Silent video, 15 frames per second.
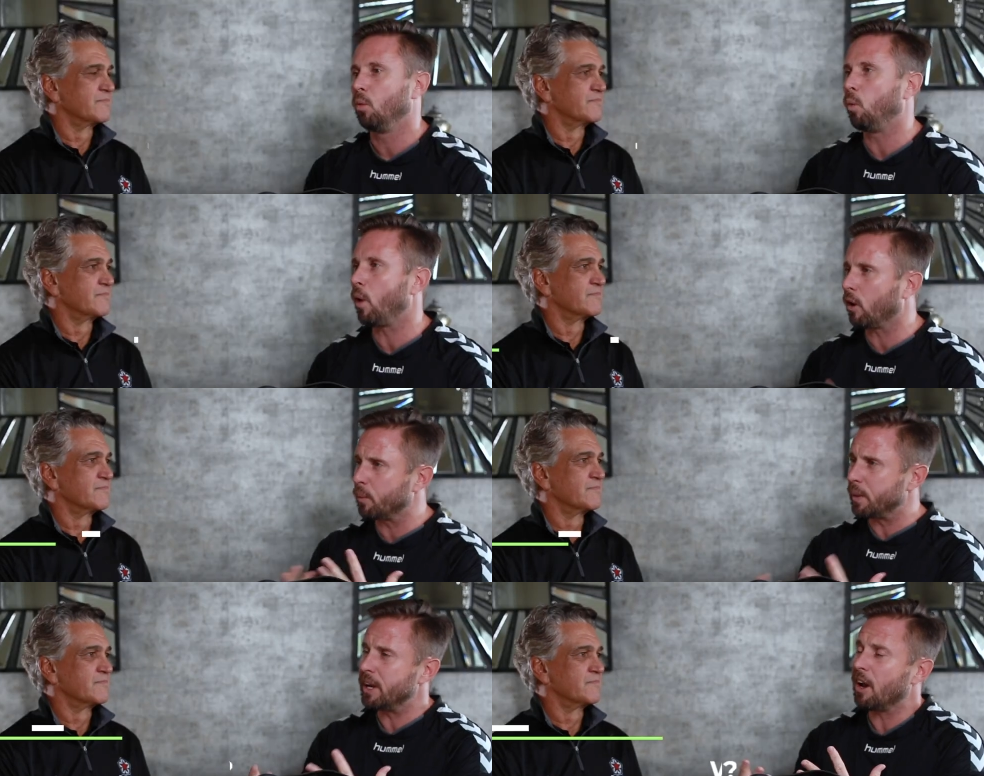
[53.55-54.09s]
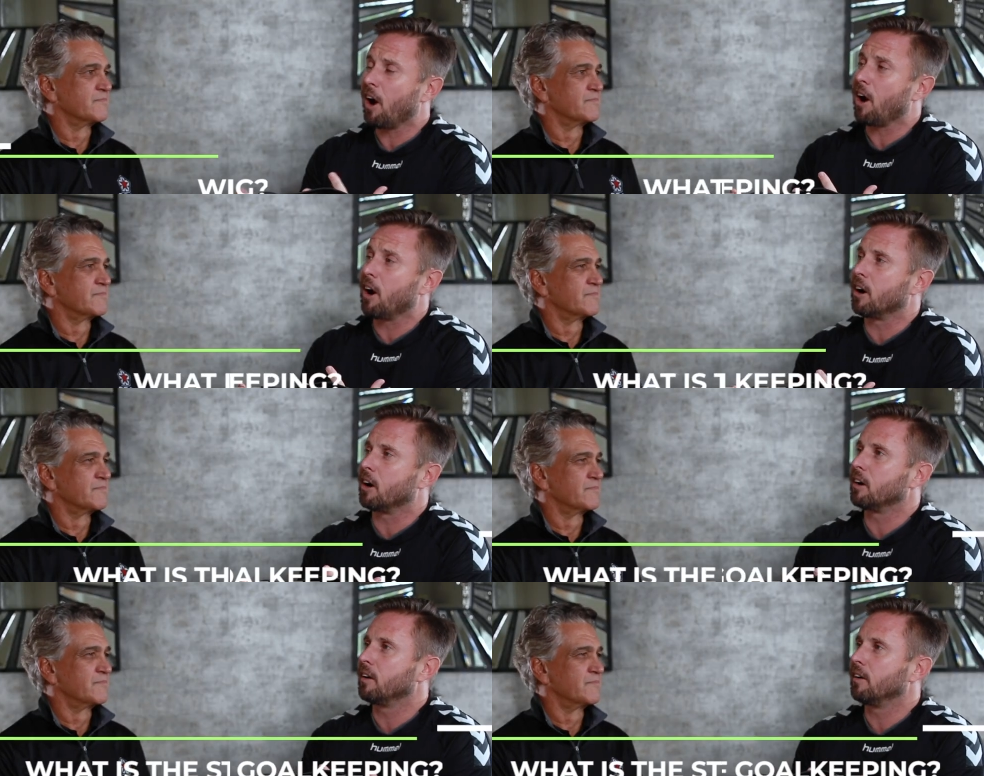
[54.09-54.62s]
Speaker 1: where we
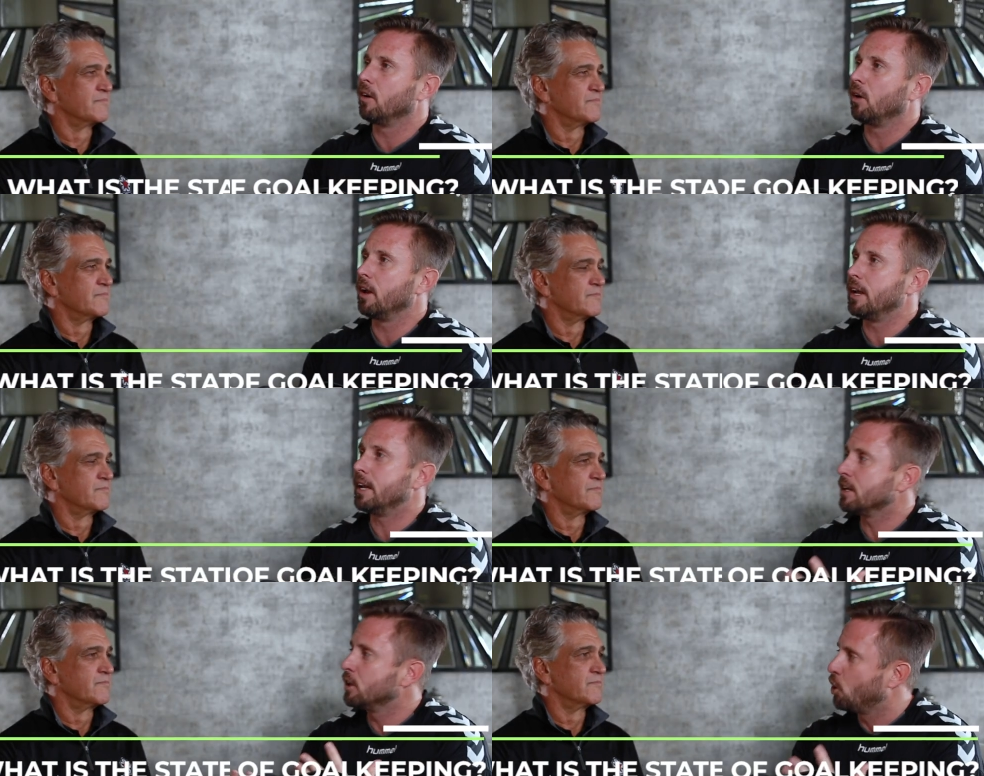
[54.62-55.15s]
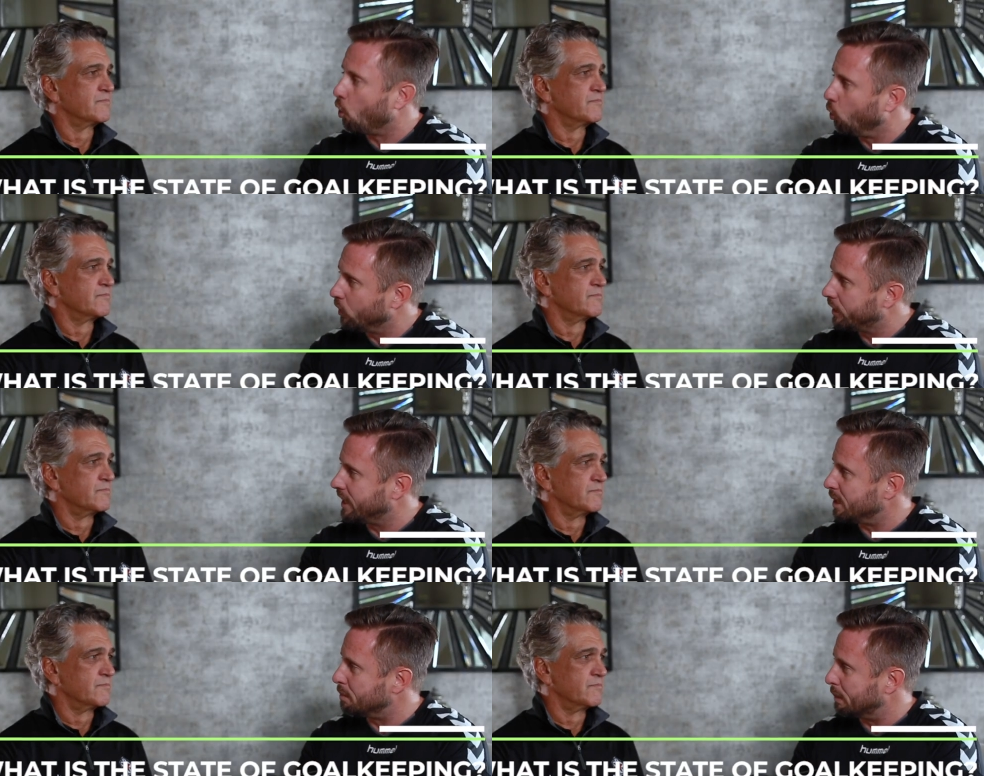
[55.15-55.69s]
are in
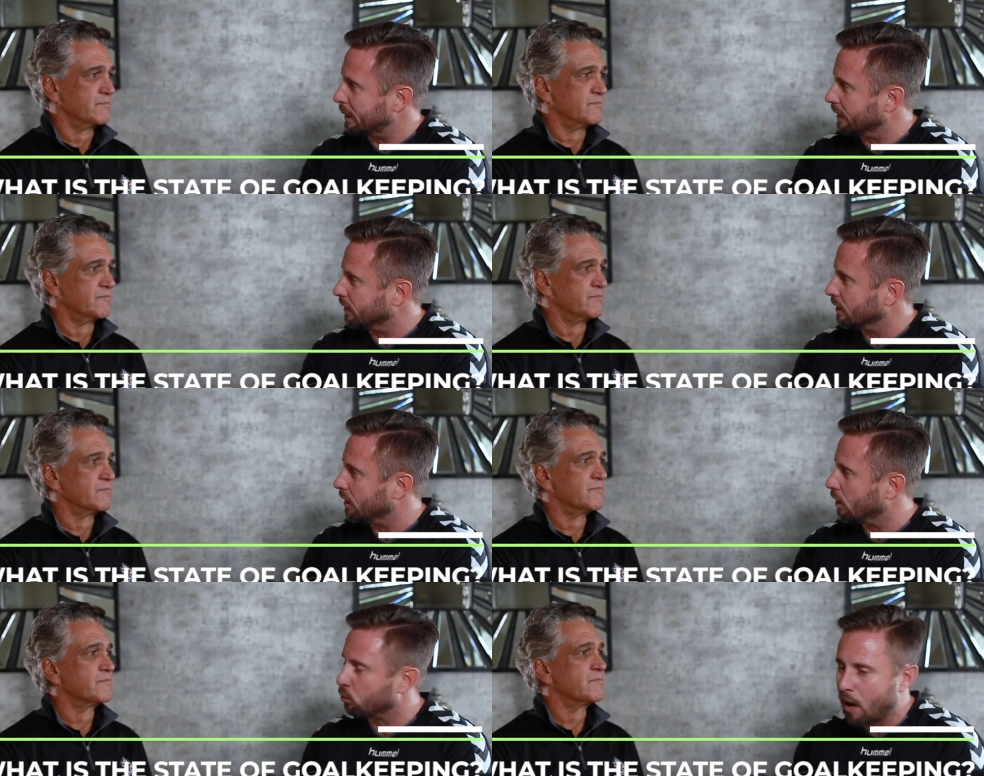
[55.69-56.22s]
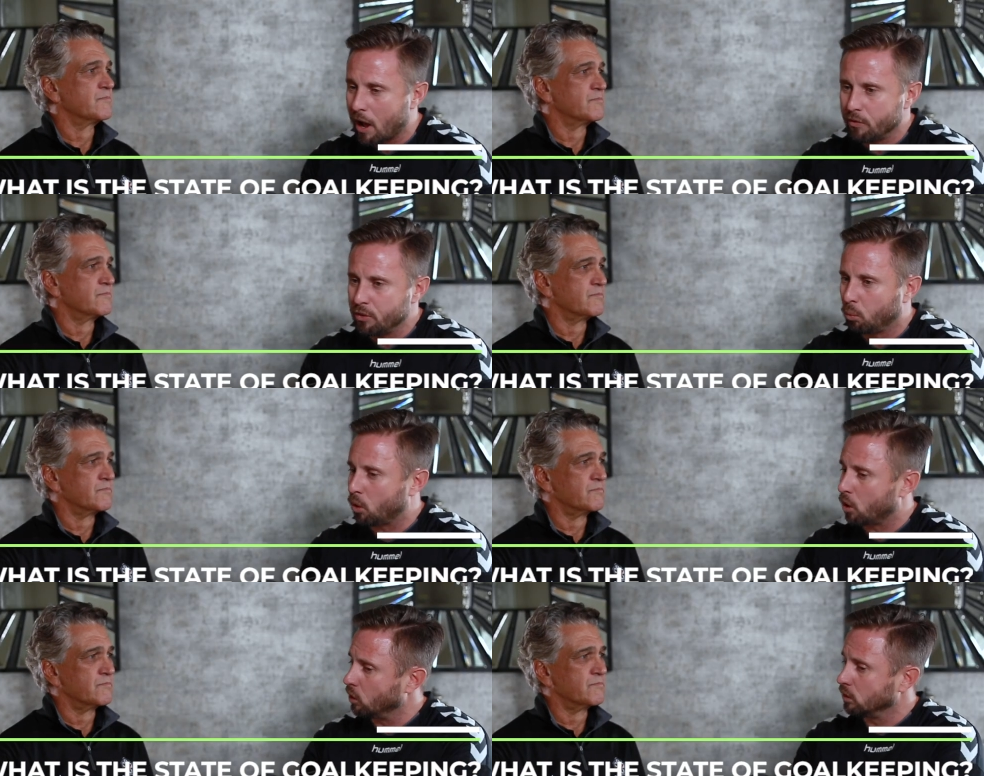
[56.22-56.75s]
goalkeeping around the
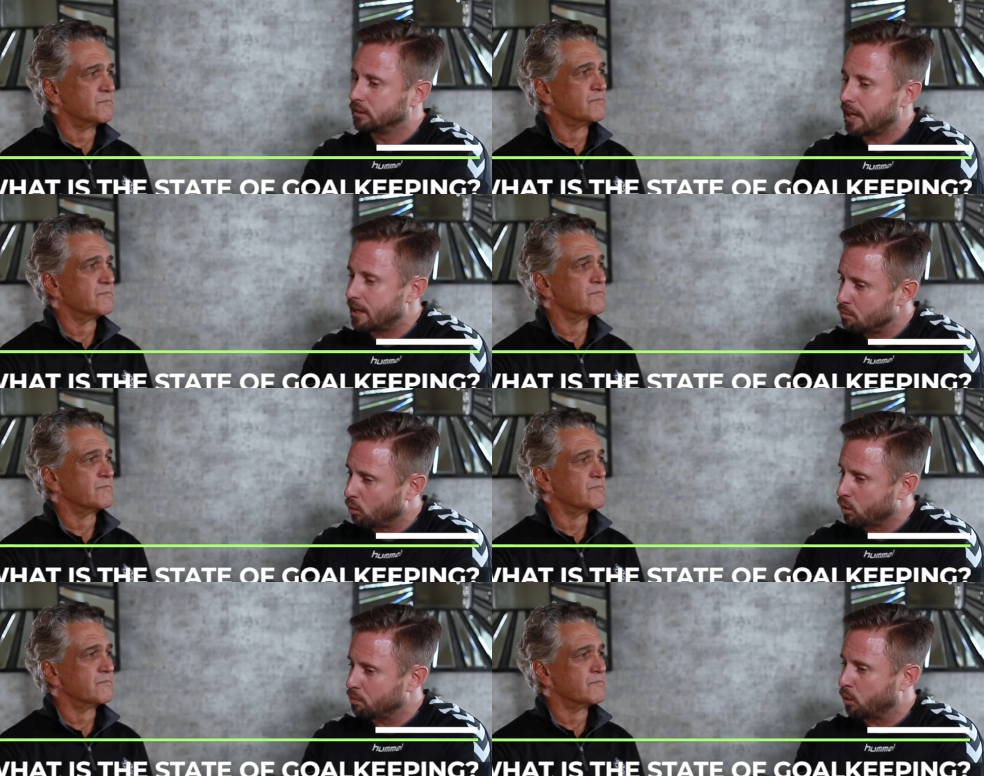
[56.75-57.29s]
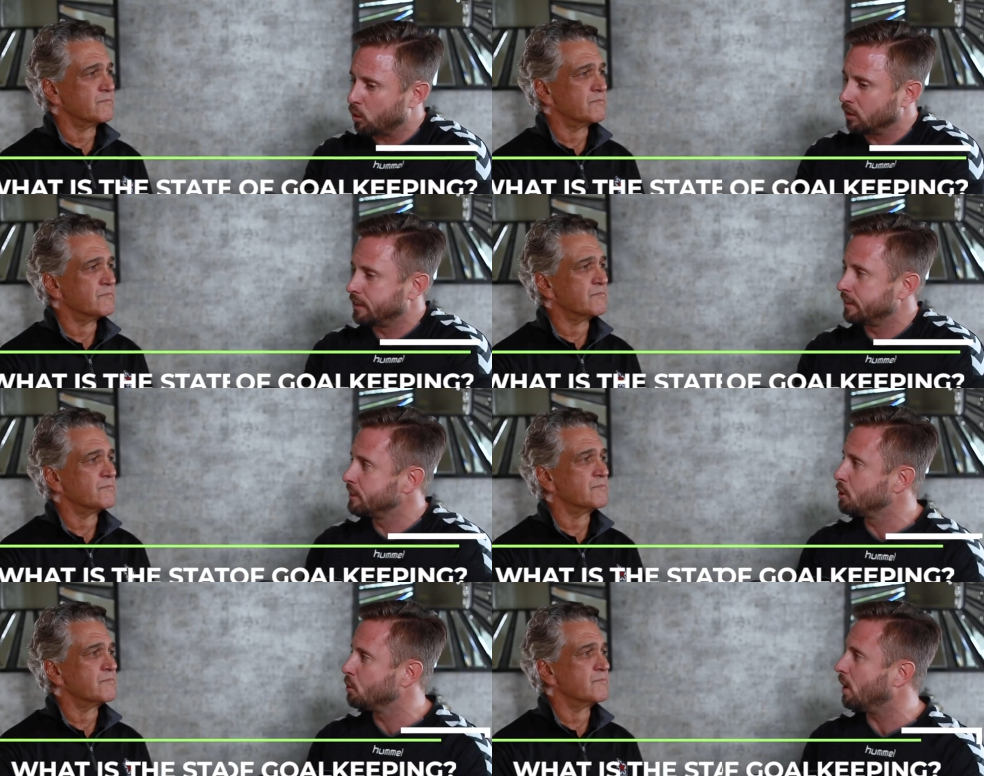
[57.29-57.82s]
world and, more importantly,
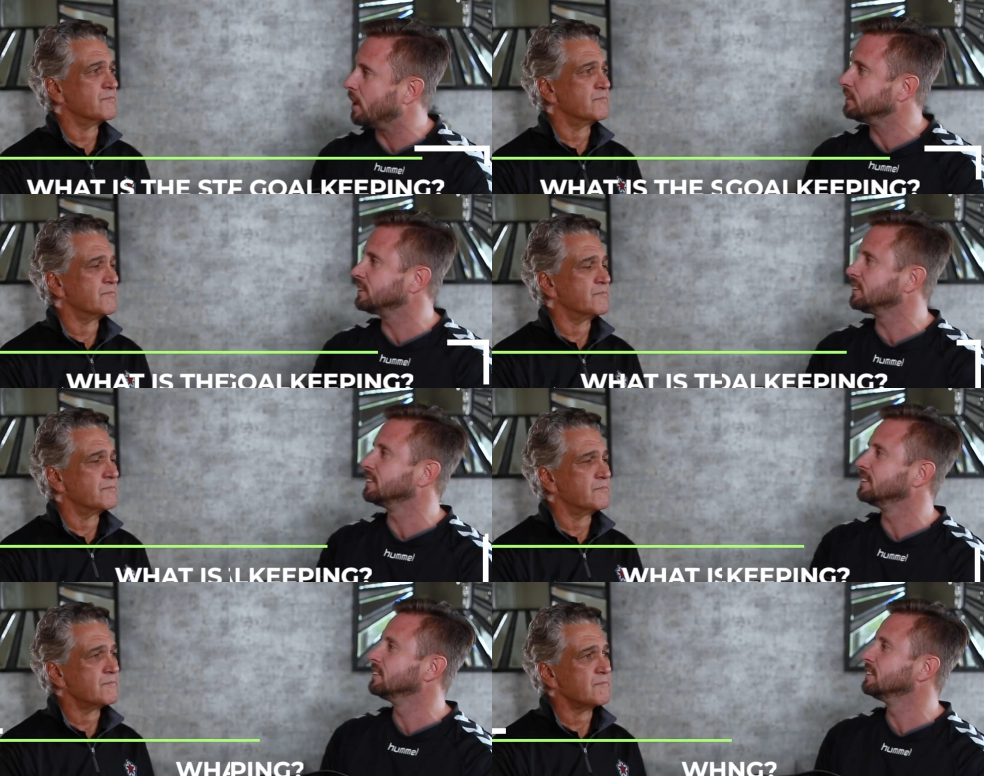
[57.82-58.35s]
in the U S.